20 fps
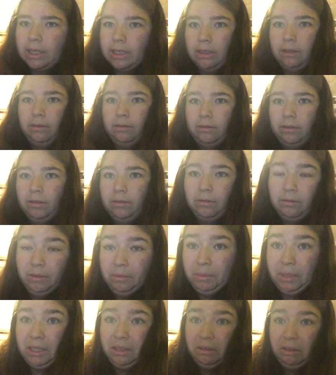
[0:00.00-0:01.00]
I
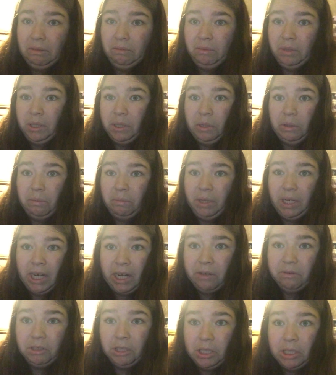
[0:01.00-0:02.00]
mean,
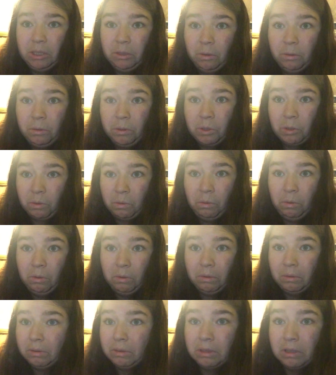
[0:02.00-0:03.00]
Henry doesn't go to
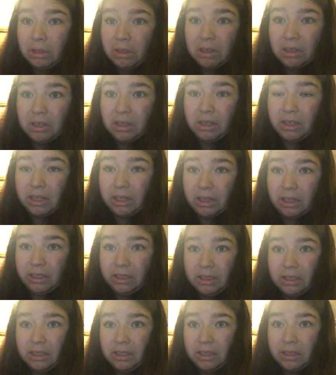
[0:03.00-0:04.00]
school
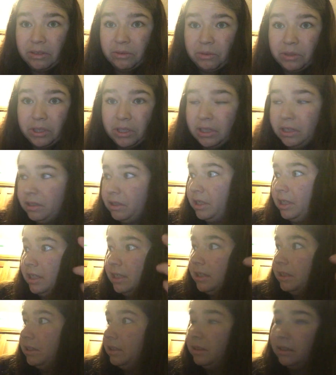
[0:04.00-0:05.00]
in those
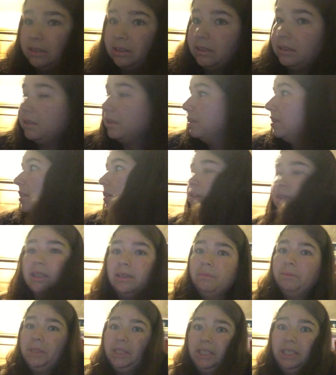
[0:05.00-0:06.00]
seasons, right?
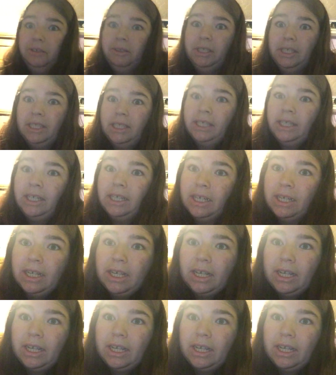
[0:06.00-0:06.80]
I mean, seriously,